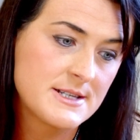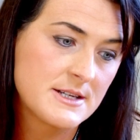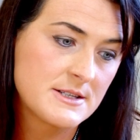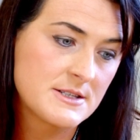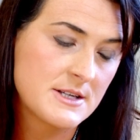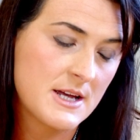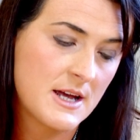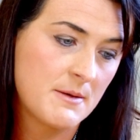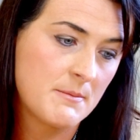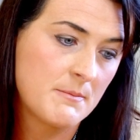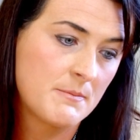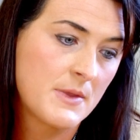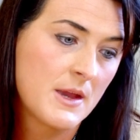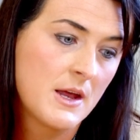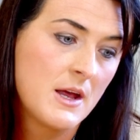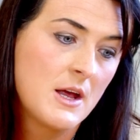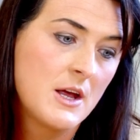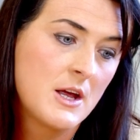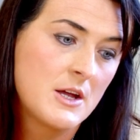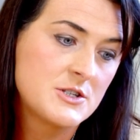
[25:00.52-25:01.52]
it
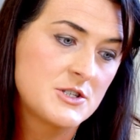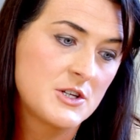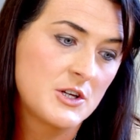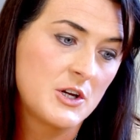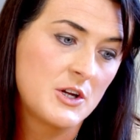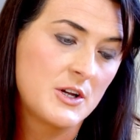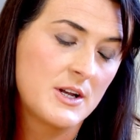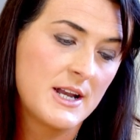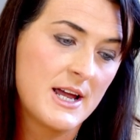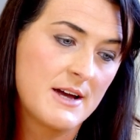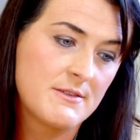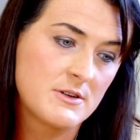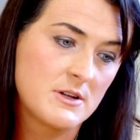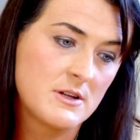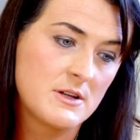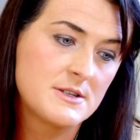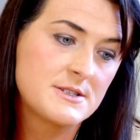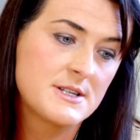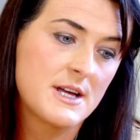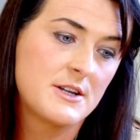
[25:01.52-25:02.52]
to good
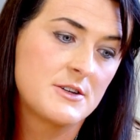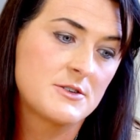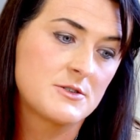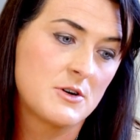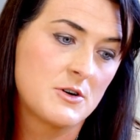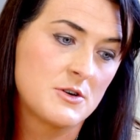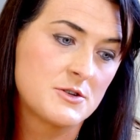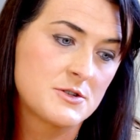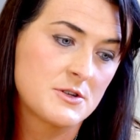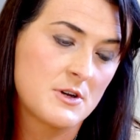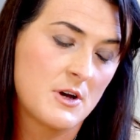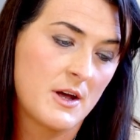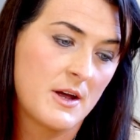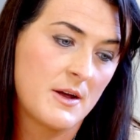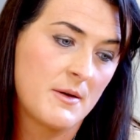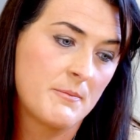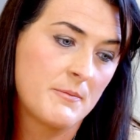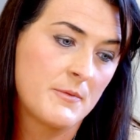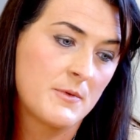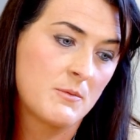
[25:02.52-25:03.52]
levels and does
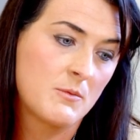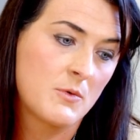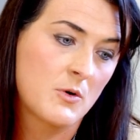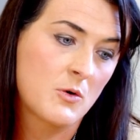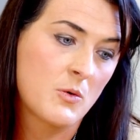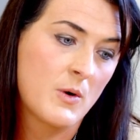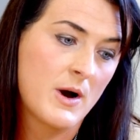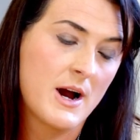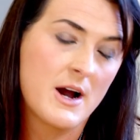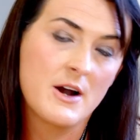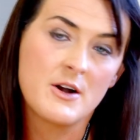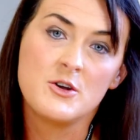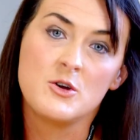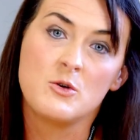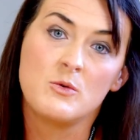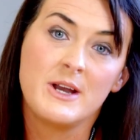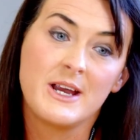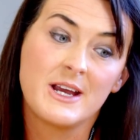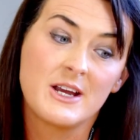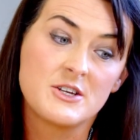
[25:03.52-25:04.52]
require
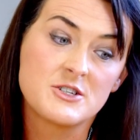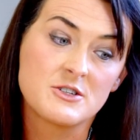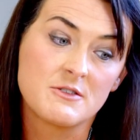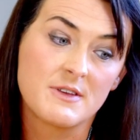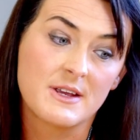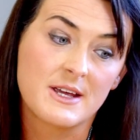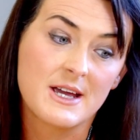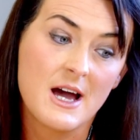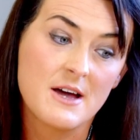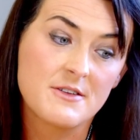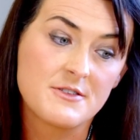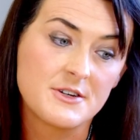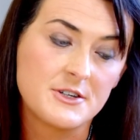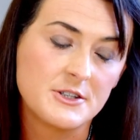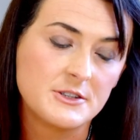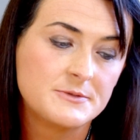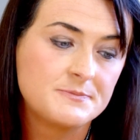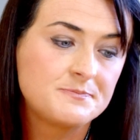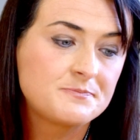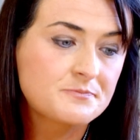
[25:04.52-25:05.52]
no leakage of the
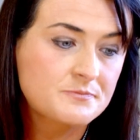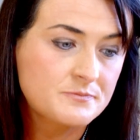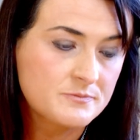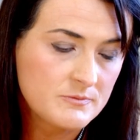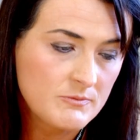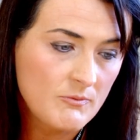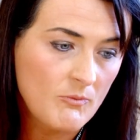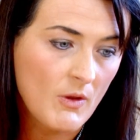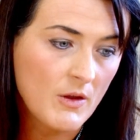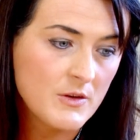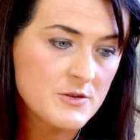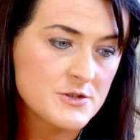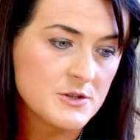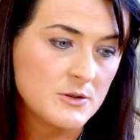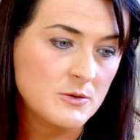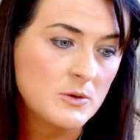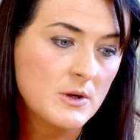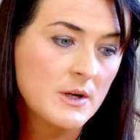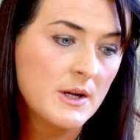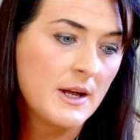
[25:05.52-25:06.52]
catheter.
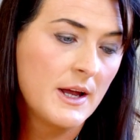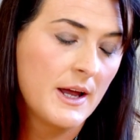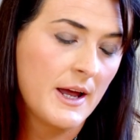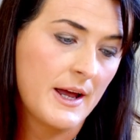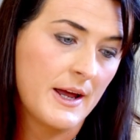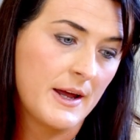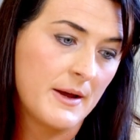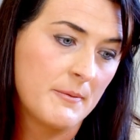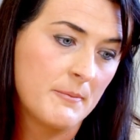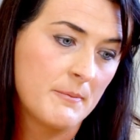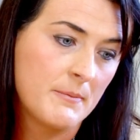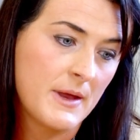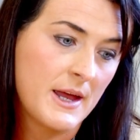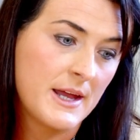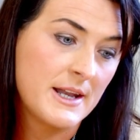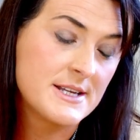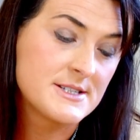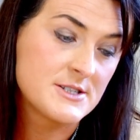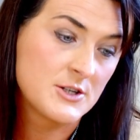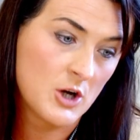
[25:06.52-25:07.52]
So
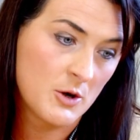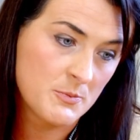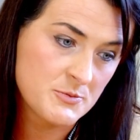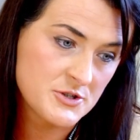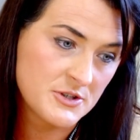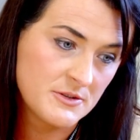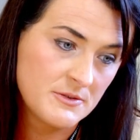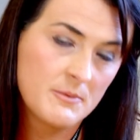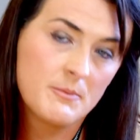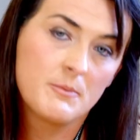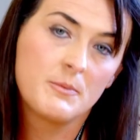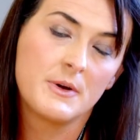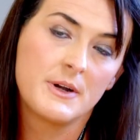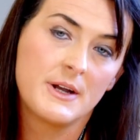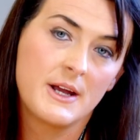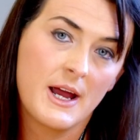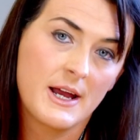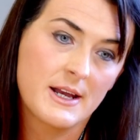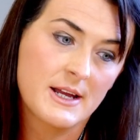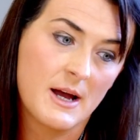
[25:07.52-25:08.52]
it is an option, but
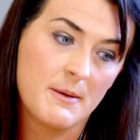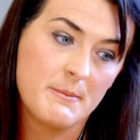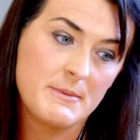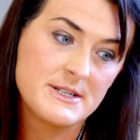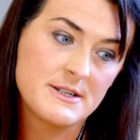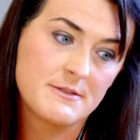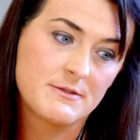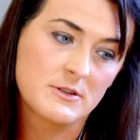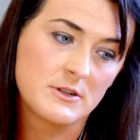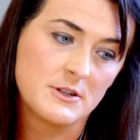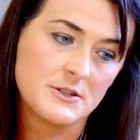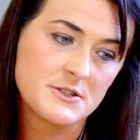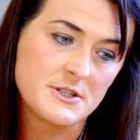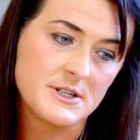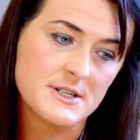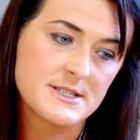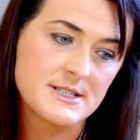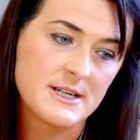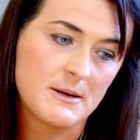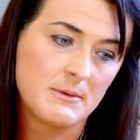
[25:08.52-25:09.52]
it can be difficult to
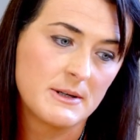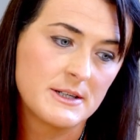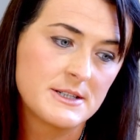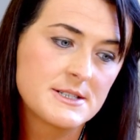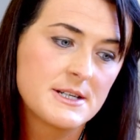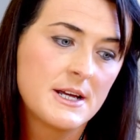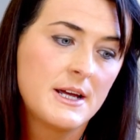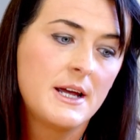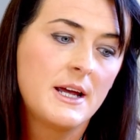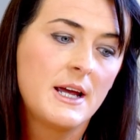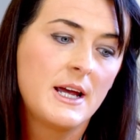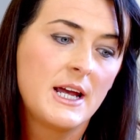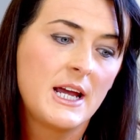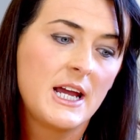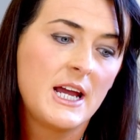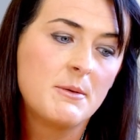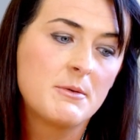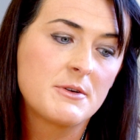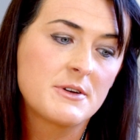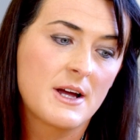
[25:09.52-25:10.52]
establish.
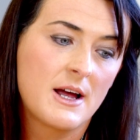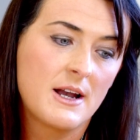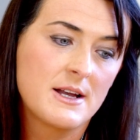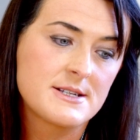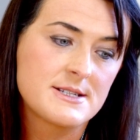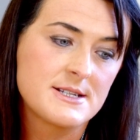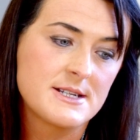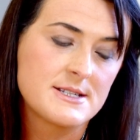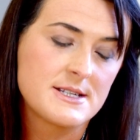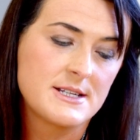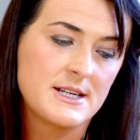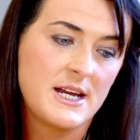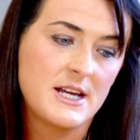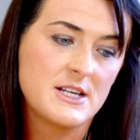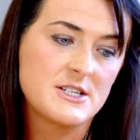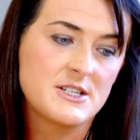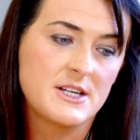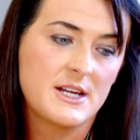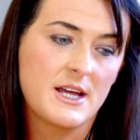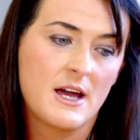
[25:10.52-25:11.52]
Hemodialysis and
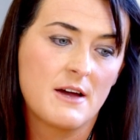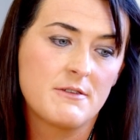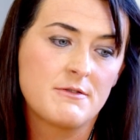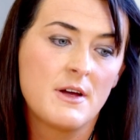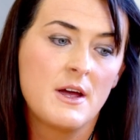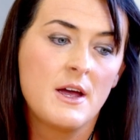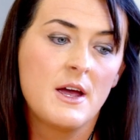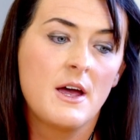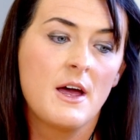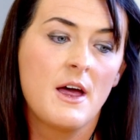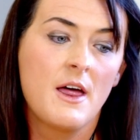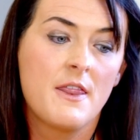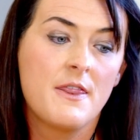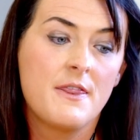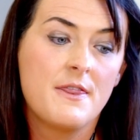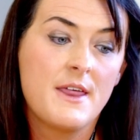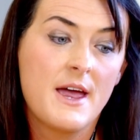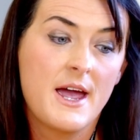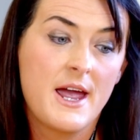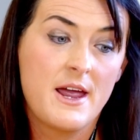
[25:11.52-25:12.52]
HDF,
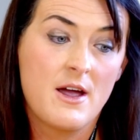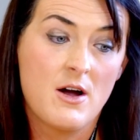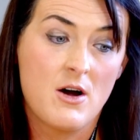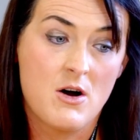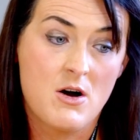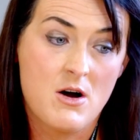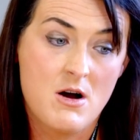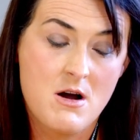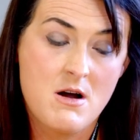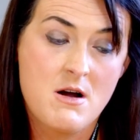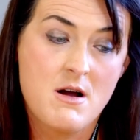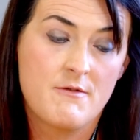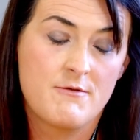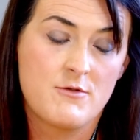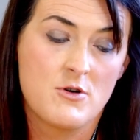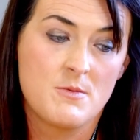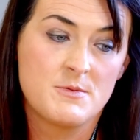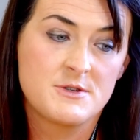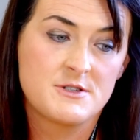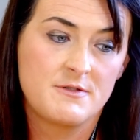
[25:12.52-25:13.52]
they are
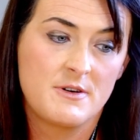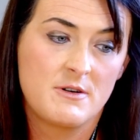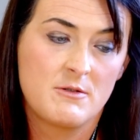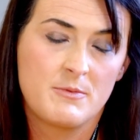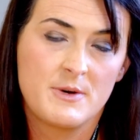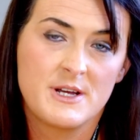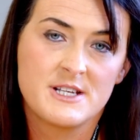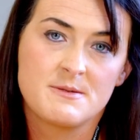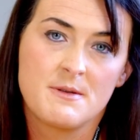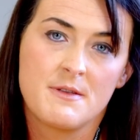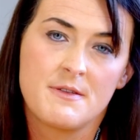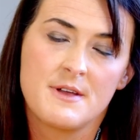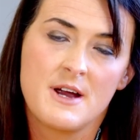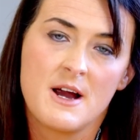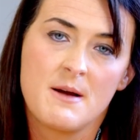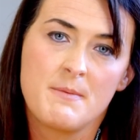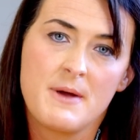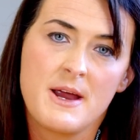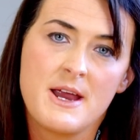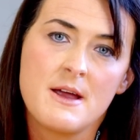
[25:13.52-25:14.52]
forms of renal replacement
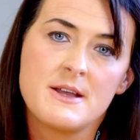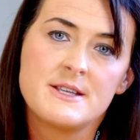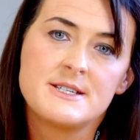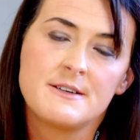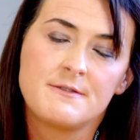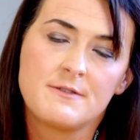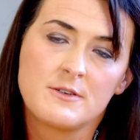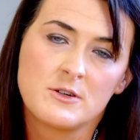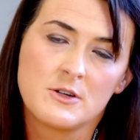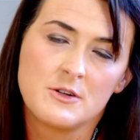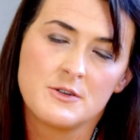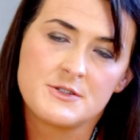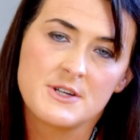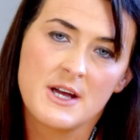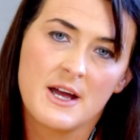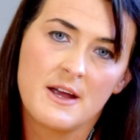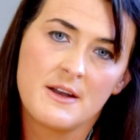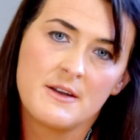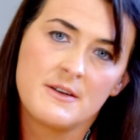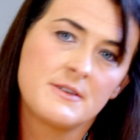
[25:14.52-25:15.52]
therapy, difficult,
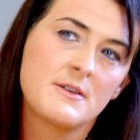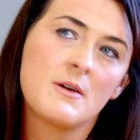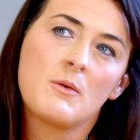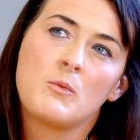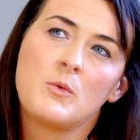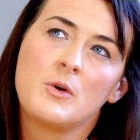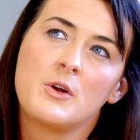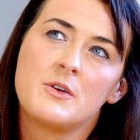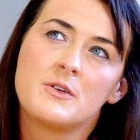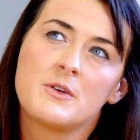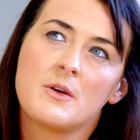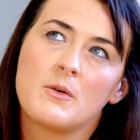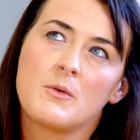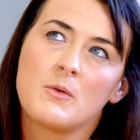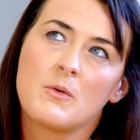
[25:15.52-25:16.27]
and would